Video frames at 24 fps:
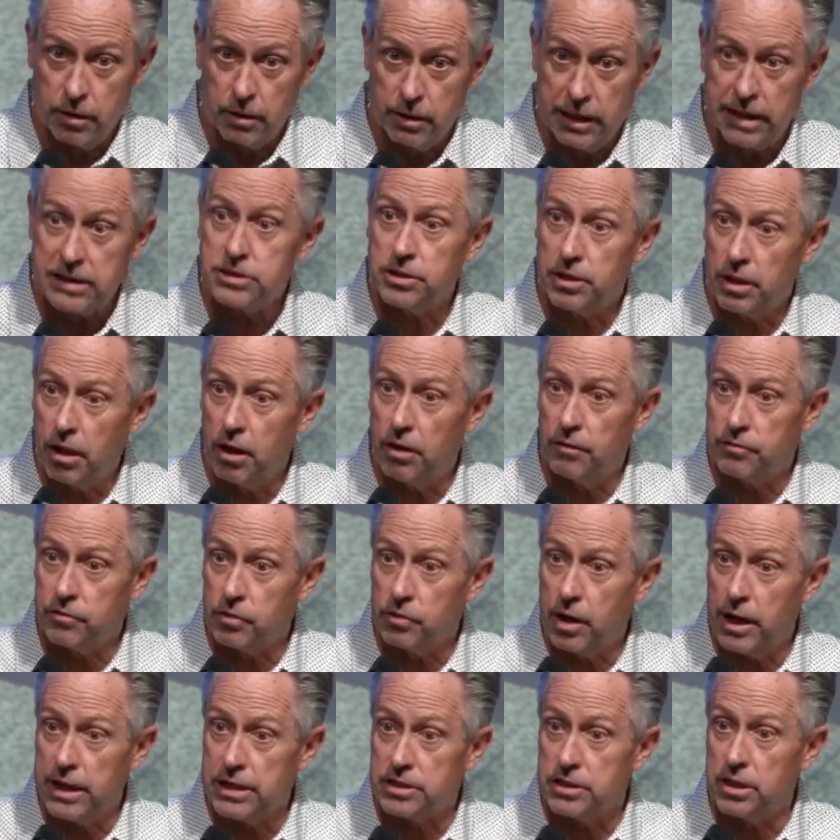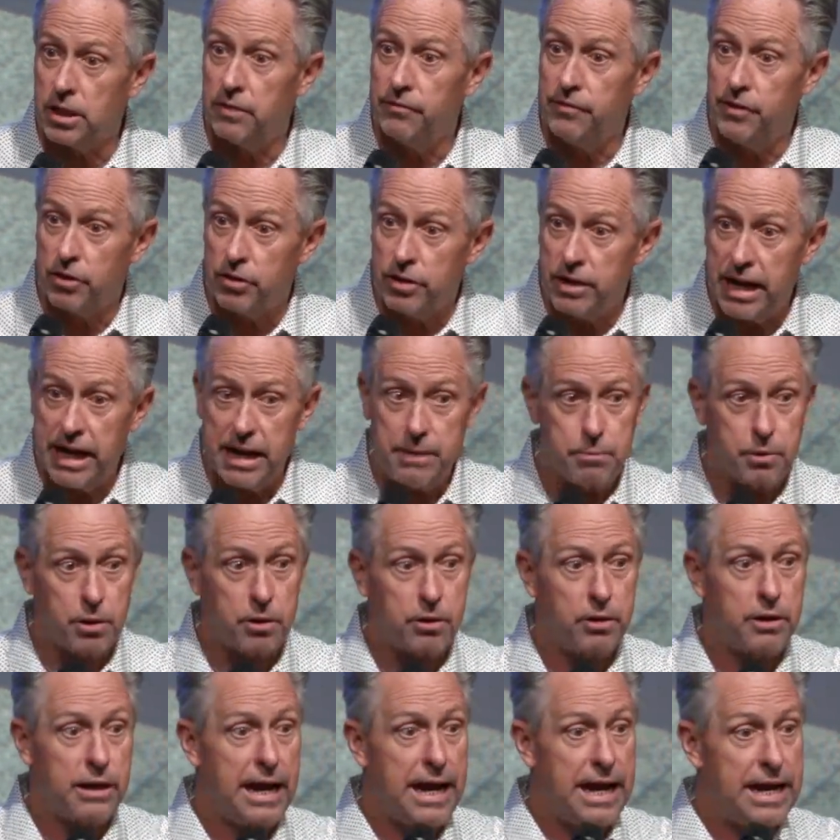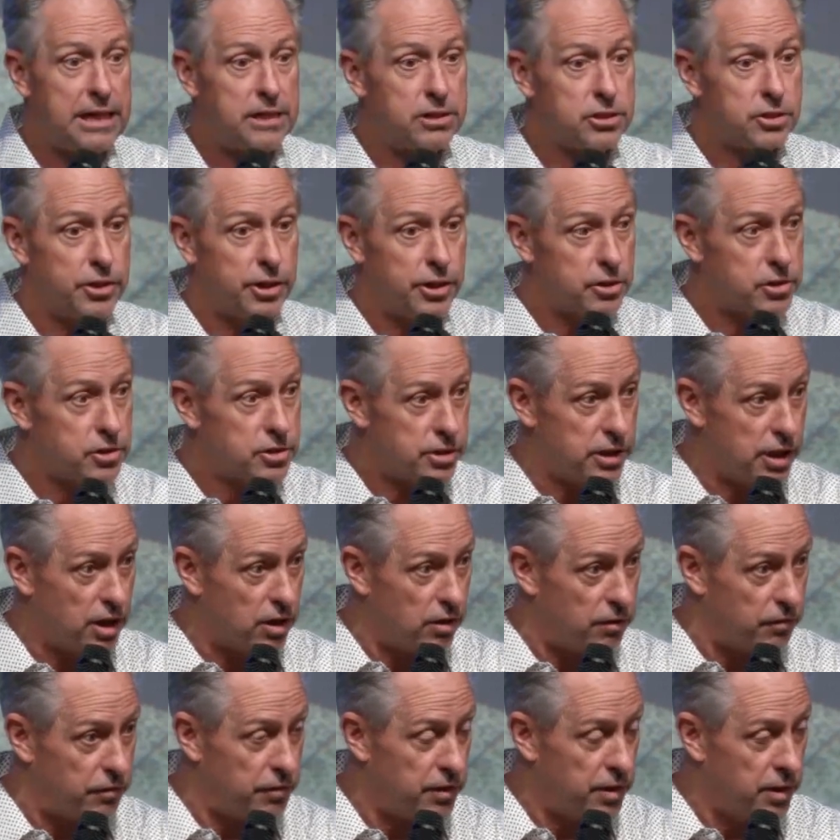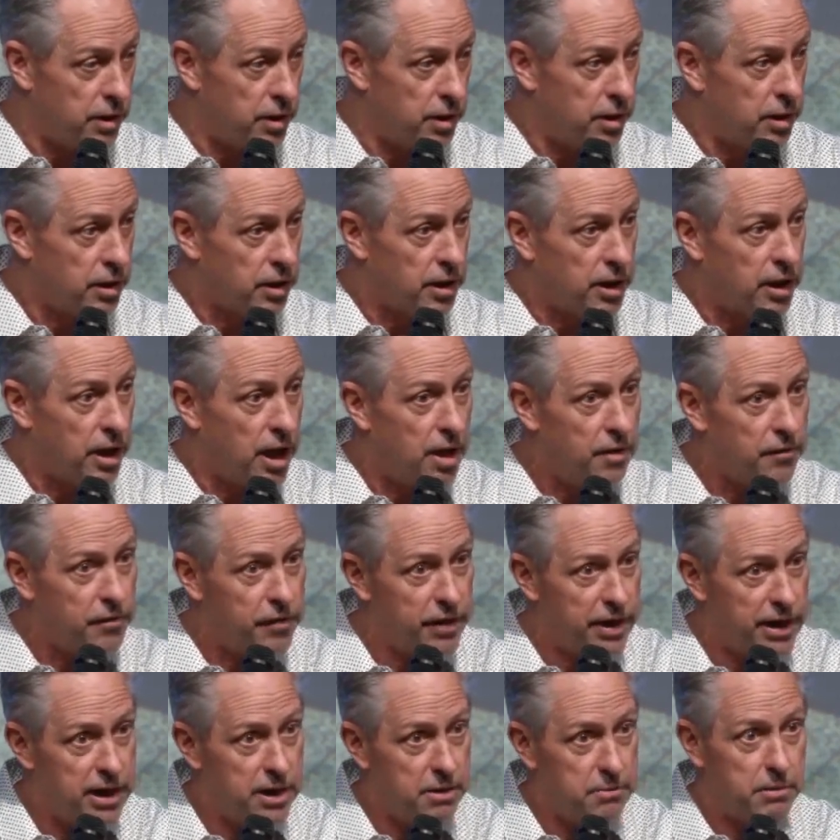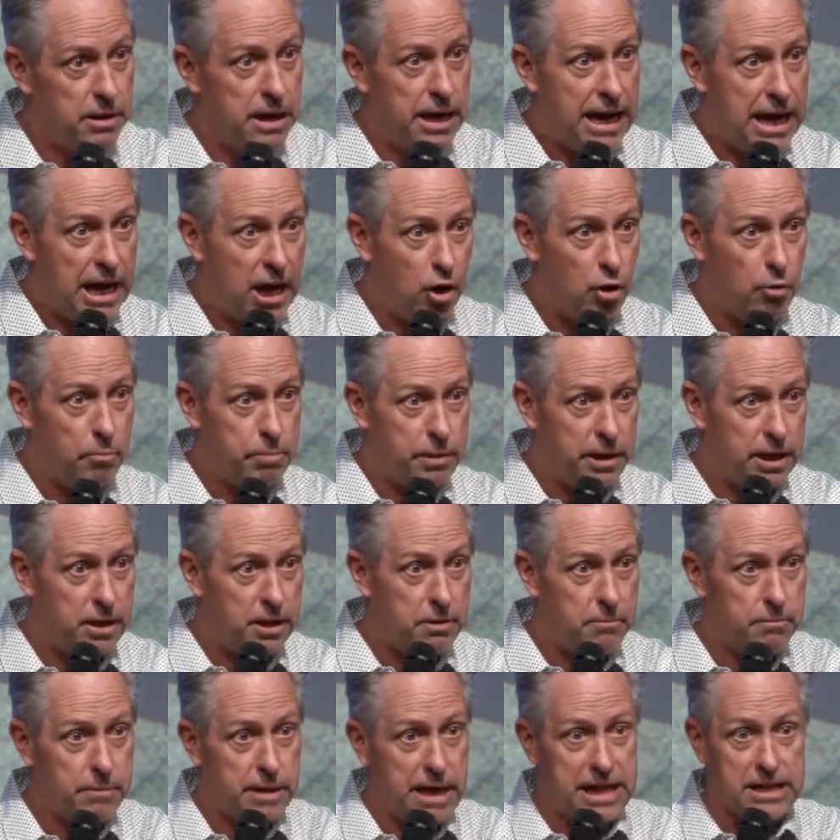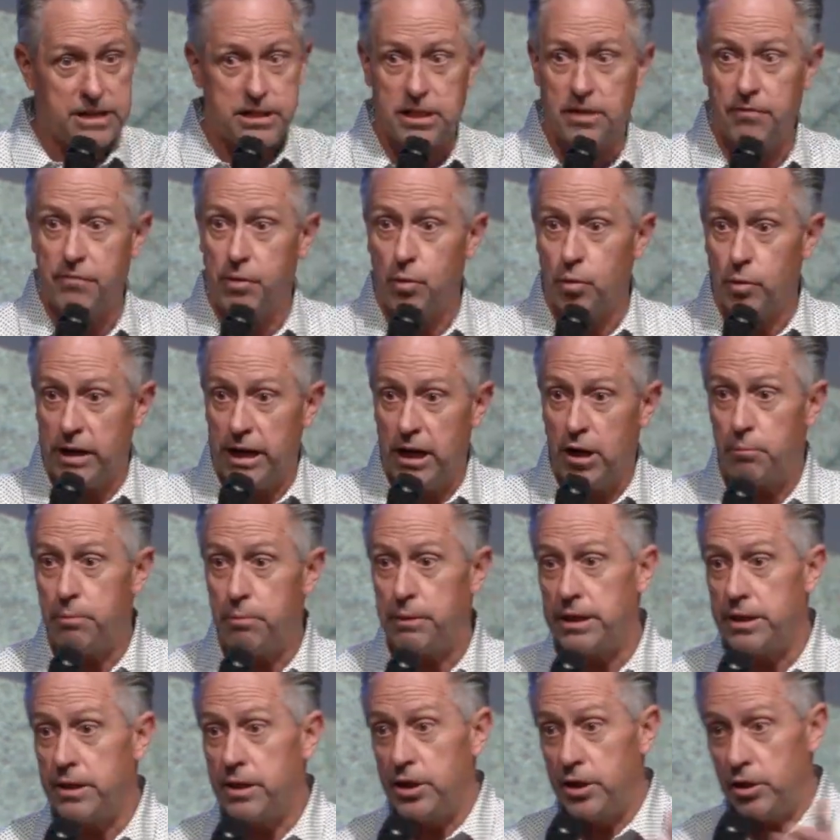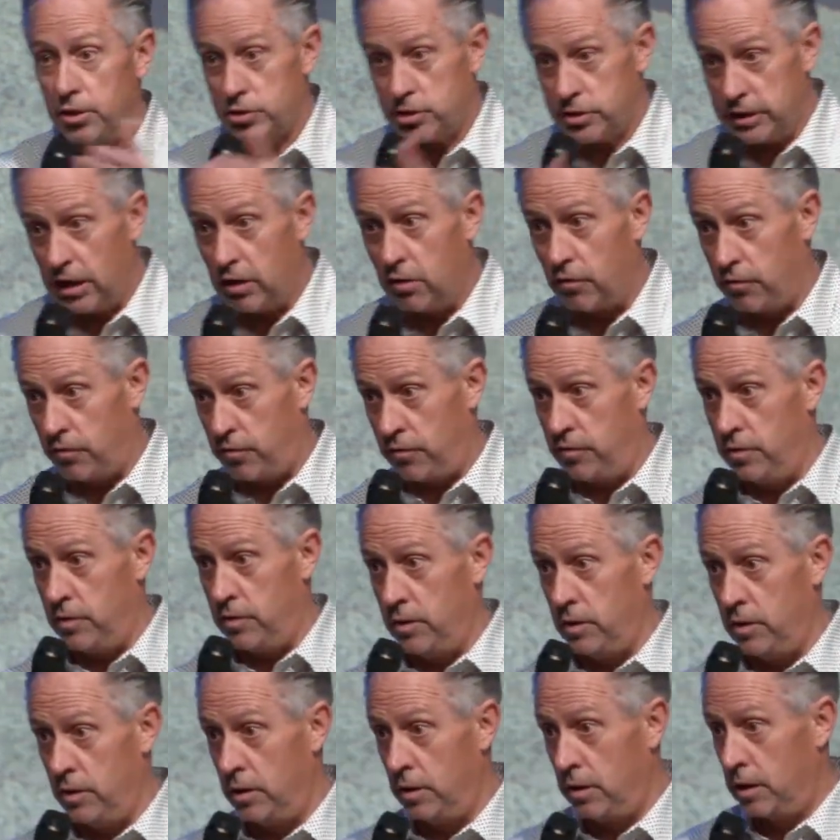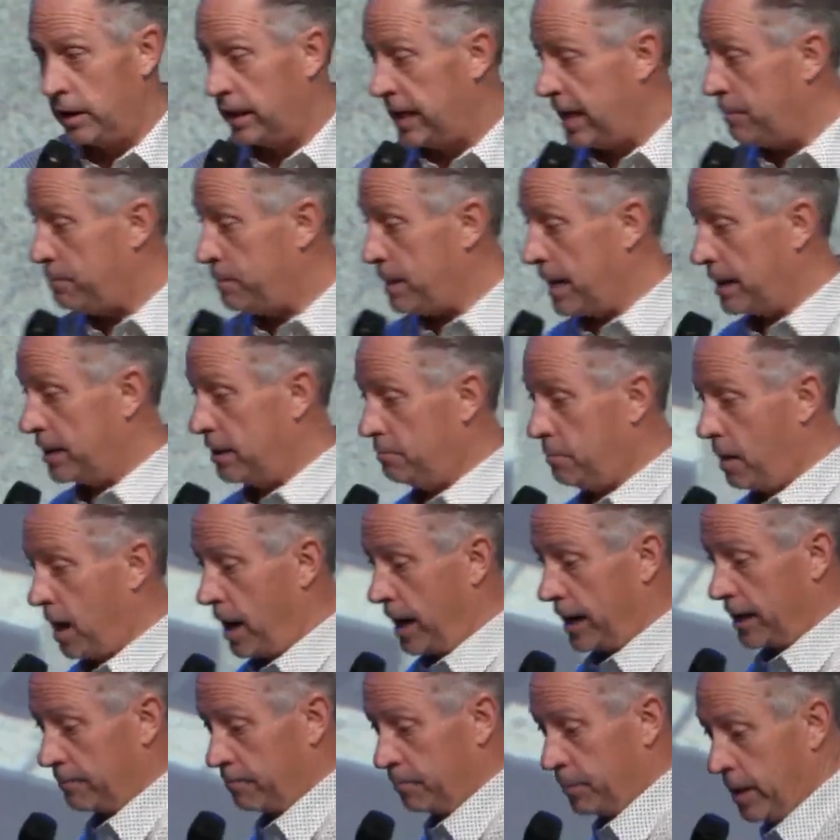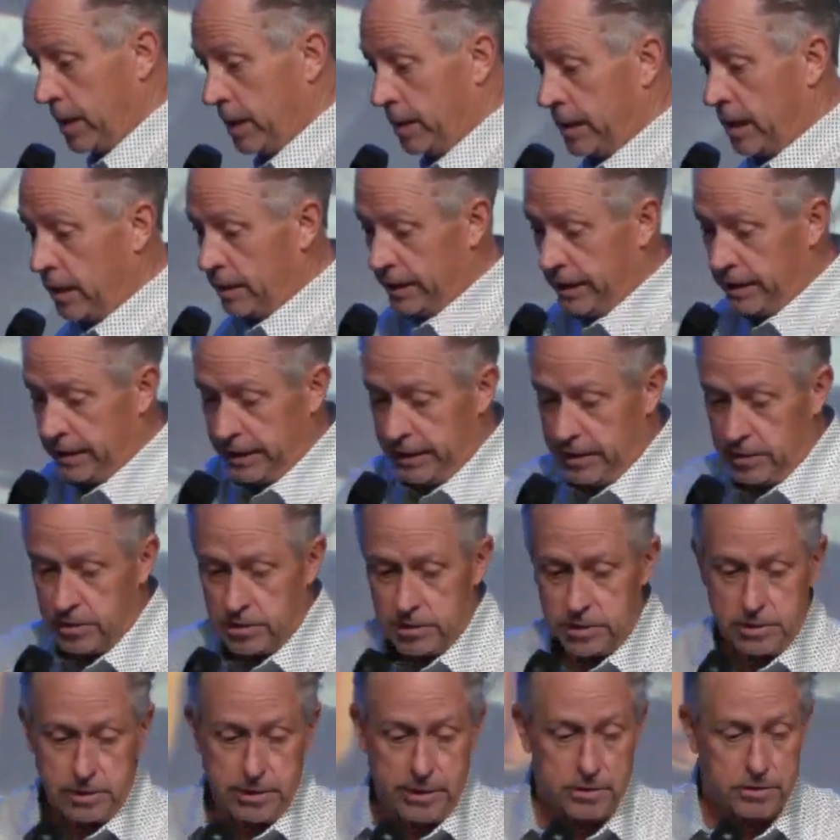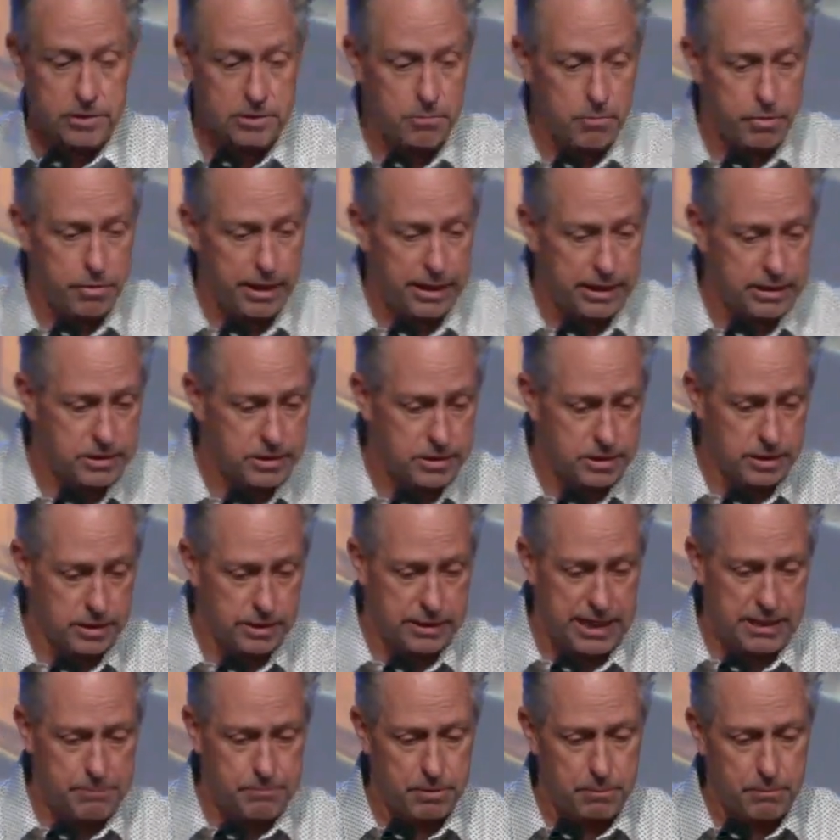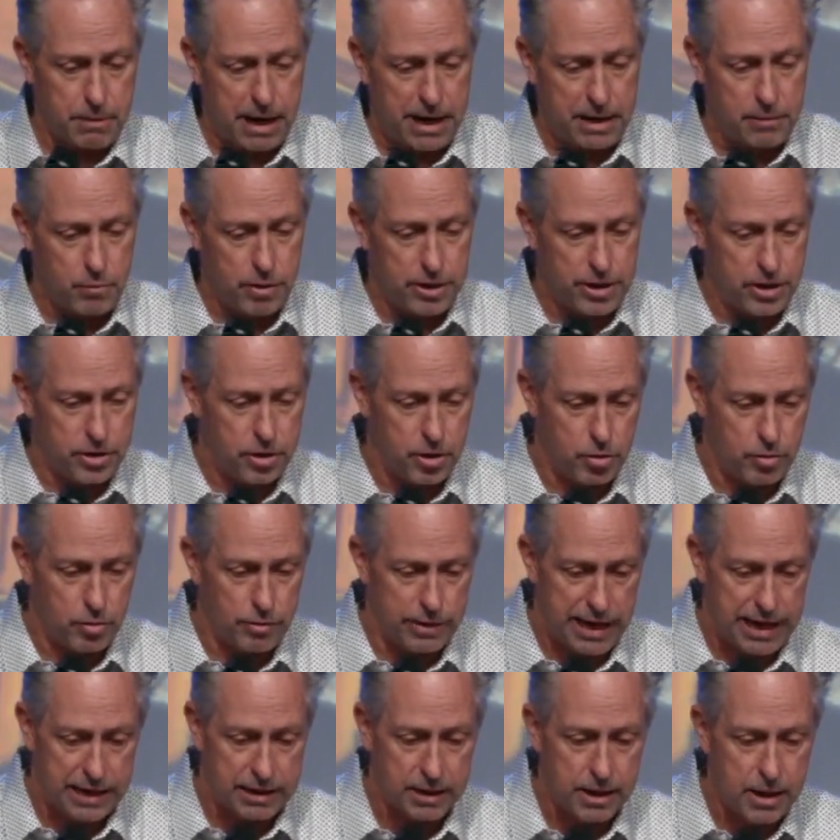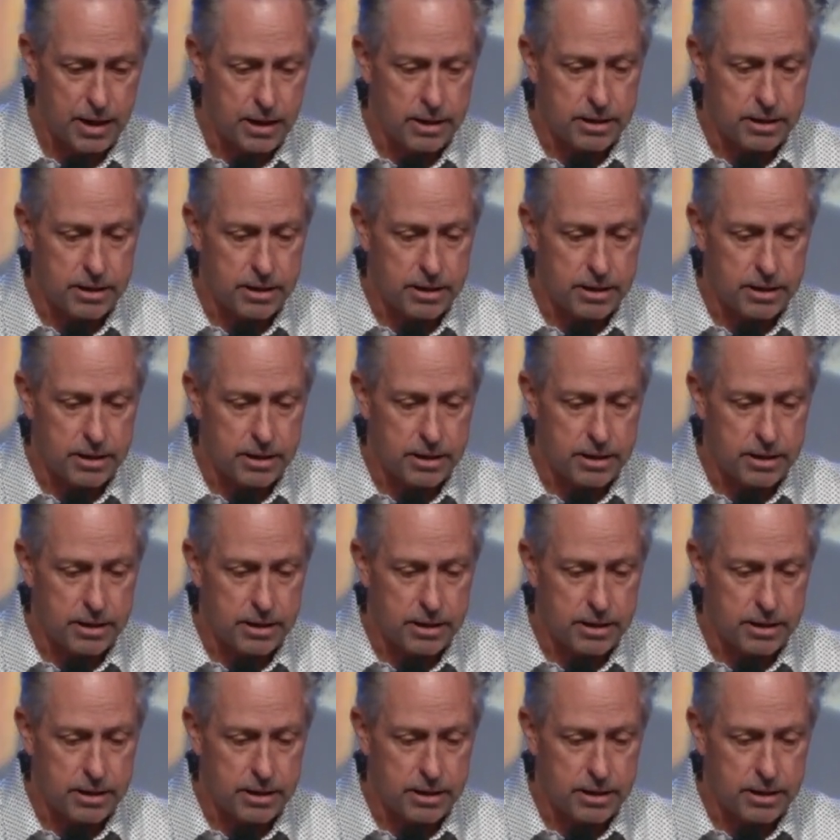That's the law of Christ. Love your neighbor as yourself. Love him, help him as if you were helping yourself. Keep that in mind. Now, here's, here's some things to keep in mind when you do that.